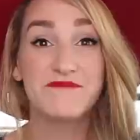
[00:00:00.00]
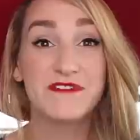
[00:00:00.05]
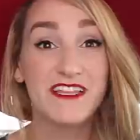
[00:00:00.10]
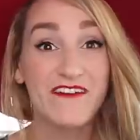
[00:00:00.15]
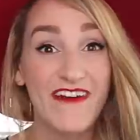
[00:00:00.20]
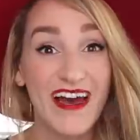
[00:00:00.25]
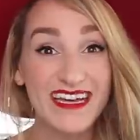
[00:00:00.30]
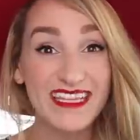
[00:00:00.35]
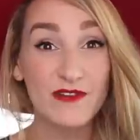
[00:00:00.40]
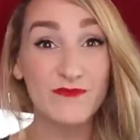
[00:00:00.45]
But the
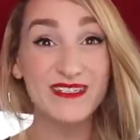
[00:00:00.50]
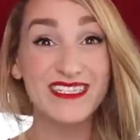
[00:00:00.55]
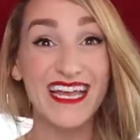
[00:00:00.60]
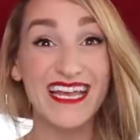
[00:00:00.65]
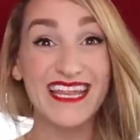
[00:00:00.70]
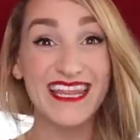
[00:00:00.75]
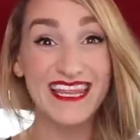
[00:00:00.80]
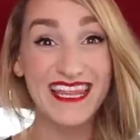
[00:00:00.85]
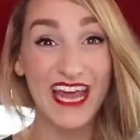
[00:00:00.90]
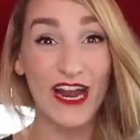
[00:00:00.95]
fact that it was
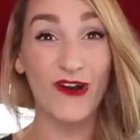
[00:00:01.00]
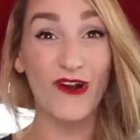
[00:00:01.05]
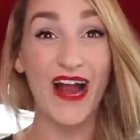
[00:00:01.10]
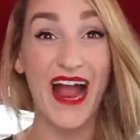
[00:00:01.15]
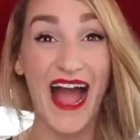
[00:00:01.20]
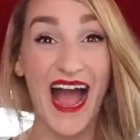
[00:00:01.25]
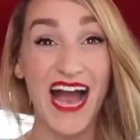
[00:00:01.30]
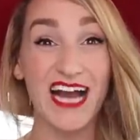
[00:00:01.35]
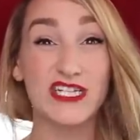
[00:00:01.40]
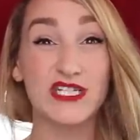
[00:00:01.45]
like
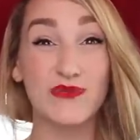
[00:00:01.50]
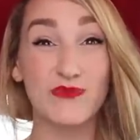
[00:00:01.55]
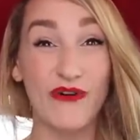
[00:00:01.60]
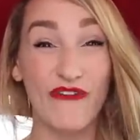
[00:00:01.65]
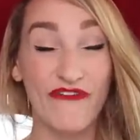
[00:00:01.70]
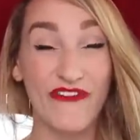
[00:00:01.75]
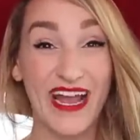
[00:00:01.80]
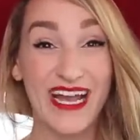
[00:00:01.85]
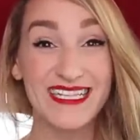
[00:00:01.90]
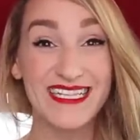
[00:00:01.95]
their actual
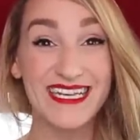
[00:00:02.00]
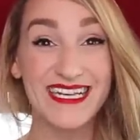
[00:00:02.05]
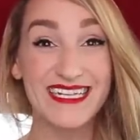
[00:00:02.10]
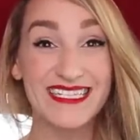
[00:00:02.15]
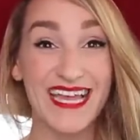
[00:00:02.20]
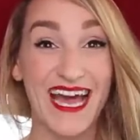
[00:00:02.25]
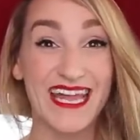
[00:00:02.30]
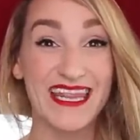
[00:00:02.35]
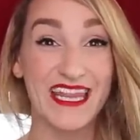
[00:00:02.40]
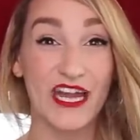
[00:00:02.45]

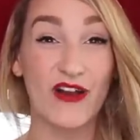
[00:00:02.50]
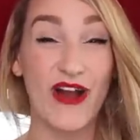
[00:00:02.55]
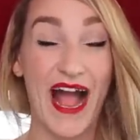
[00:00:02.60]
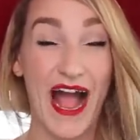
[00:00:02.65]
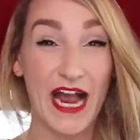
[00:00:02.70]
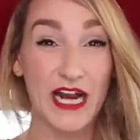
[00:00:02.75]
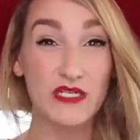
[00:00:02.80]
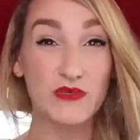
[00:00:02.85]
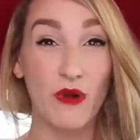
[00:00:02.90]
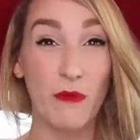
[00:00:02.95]
faces and their
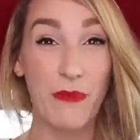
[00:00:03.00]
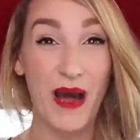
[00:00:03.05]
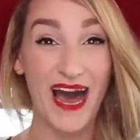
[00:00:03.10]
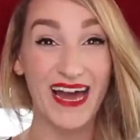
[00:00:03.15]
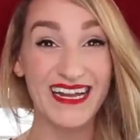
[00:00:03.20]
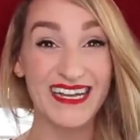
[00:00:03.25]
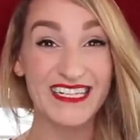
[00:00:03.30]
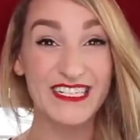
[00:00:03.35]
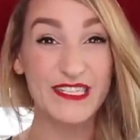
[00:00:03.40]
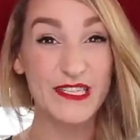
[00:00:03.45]
actual
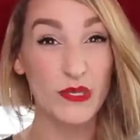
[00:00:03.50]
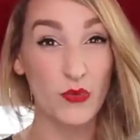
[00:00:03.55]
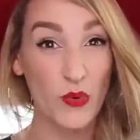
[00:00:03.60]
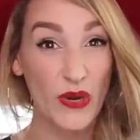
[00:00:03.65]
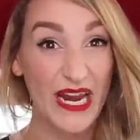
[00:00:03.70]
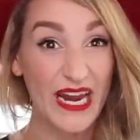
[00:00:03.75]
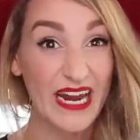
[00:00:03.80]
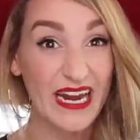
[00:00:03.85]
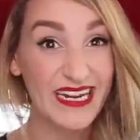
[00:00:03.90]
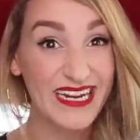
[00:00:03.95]
bodies
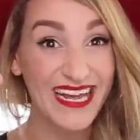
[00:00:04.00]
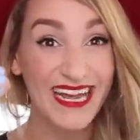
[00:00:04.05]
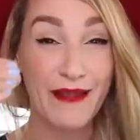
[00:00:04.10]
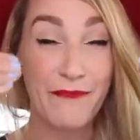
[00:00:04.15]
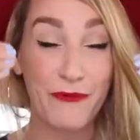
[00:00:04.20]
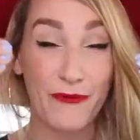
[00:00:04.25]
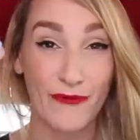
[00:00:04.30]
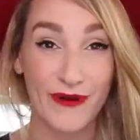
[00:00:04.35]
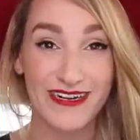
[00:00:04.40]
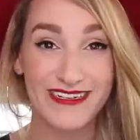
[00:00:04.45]

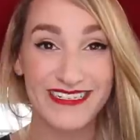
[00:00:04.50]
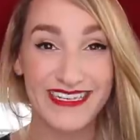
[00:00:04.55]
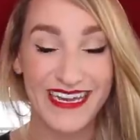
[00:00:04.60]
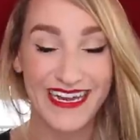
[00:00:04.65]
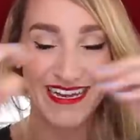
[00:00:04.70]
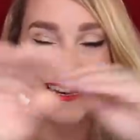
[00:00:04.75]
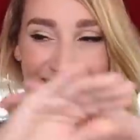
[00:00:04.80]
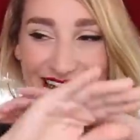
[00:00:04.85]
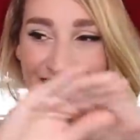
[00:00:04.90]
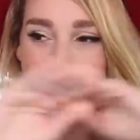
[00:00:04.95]
3D
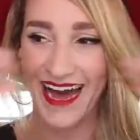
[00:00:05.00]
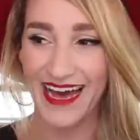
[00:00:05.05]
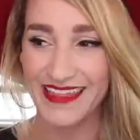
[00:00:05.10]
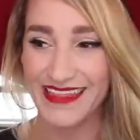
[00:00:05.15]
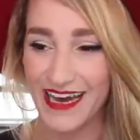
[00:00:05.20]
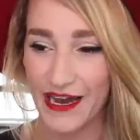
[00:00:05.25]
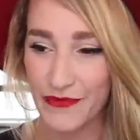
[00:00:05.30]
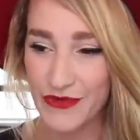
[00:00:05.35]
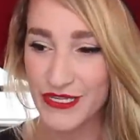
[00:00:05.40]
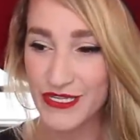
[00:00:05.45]
printed, I
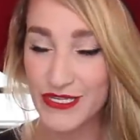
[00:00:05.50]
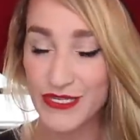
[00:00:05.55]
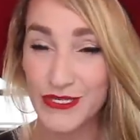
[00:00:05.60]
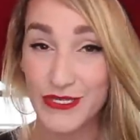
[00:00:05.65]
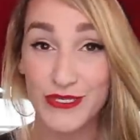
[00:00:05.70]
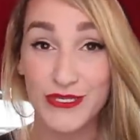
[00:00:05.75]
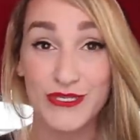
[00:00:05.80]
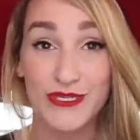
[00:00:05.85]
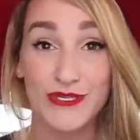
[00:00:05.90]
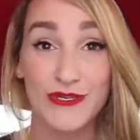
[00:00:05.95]
thought was
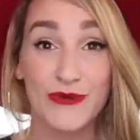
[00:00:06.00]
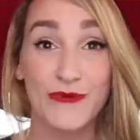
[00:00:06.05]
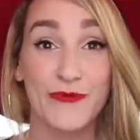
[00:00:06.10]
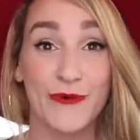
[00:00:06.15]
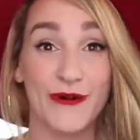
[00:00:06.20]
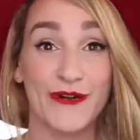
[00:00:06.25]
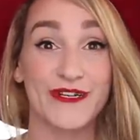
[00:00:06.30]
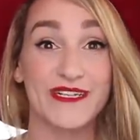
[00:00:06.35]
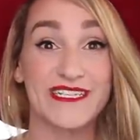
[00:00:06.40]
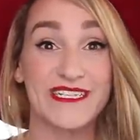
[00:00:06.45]

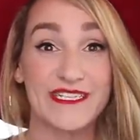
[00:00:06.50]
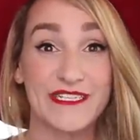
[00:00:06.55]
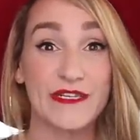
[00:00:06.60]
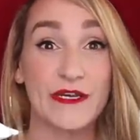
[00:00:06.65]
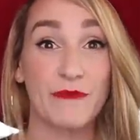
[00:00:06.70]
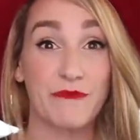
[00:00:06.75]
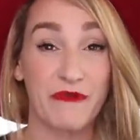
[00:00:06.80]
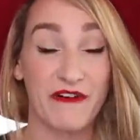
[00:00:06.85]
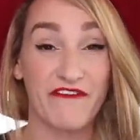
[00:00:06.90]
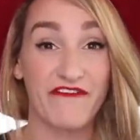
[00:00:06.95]
super,
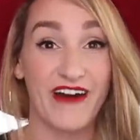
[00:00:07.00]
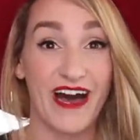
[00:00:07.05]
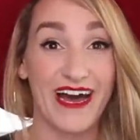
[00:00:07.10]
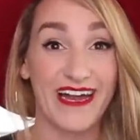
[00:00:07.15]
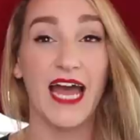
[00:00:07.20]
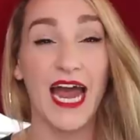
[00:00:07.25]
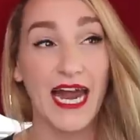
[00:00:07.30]
super fun.